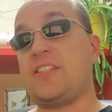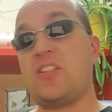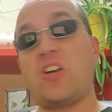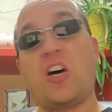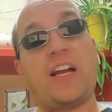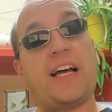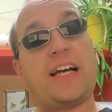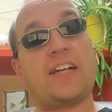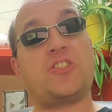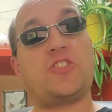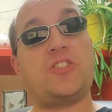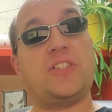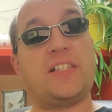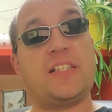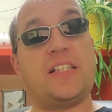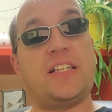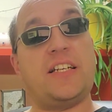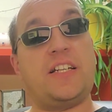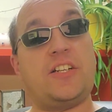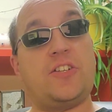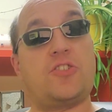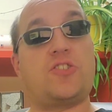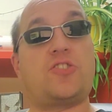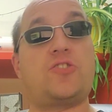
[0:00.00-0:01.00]
not actually
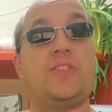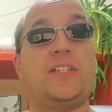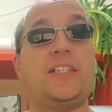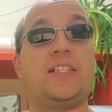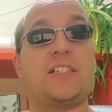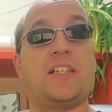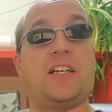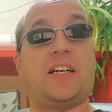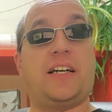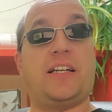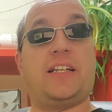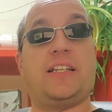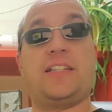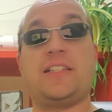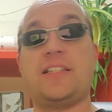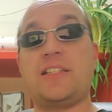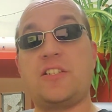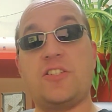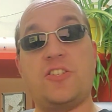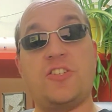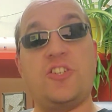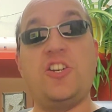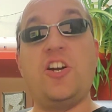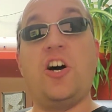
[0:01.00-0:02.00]
seeing your street sign. It
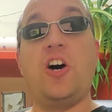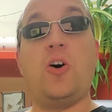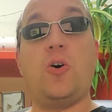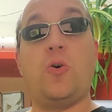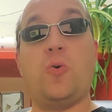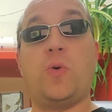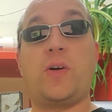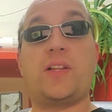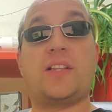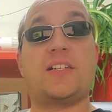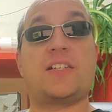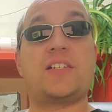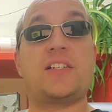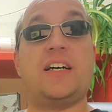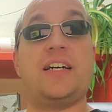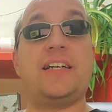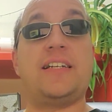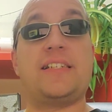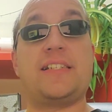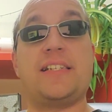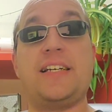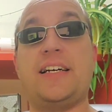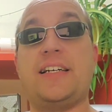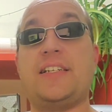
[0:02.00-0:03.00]
doesn't know what the
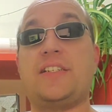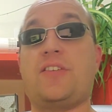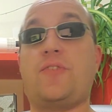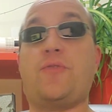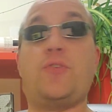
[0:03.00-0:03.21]
sign says.